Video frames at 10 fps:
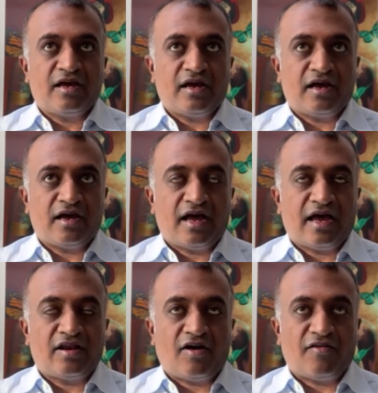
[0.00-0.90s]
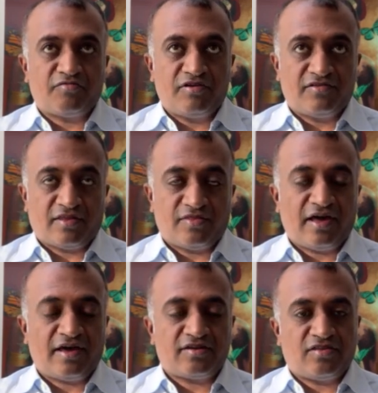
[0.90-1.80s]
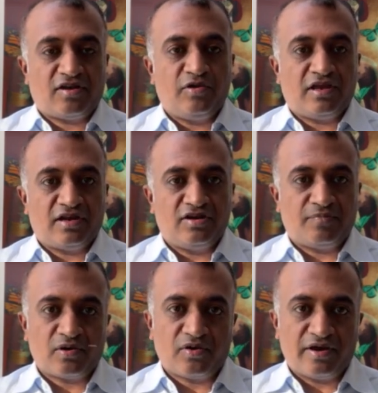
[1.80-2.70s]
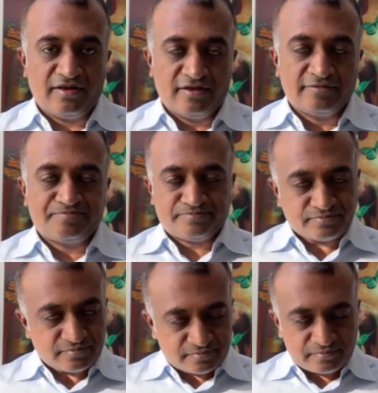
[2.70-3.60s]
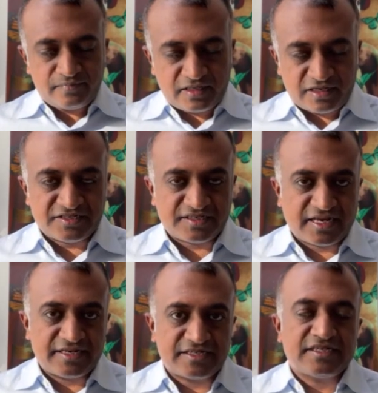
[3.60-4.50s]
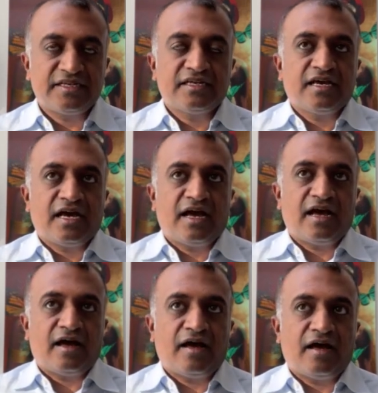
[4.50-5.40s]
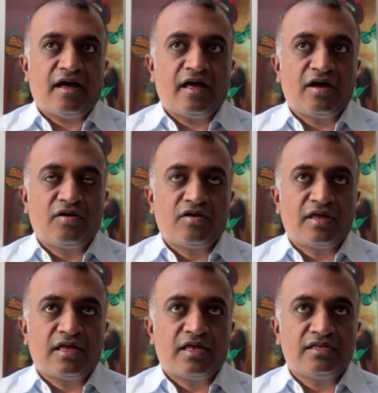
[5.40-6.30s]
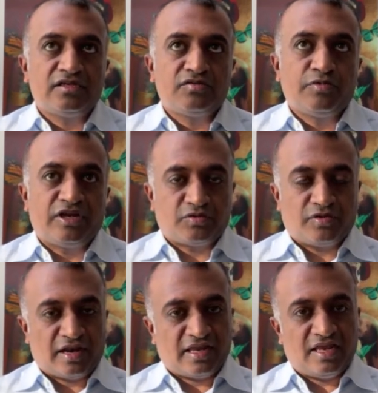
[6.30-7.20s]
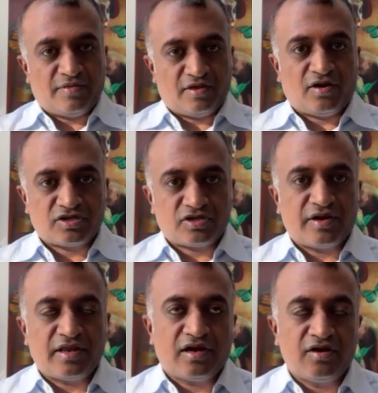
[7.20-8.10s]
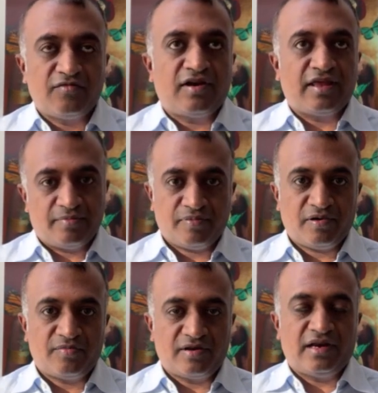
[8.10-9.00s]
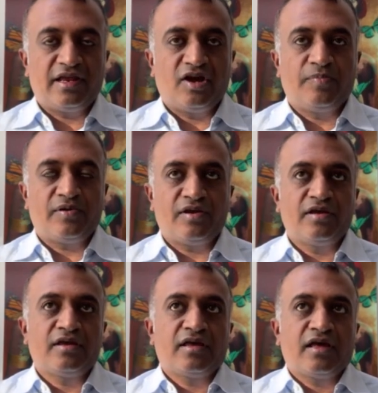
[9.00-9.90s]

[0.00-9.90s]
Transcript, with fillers: Uh, and after we've done that, then we can deploy a stent, uh, which will then keep the artery hopefully permanently open.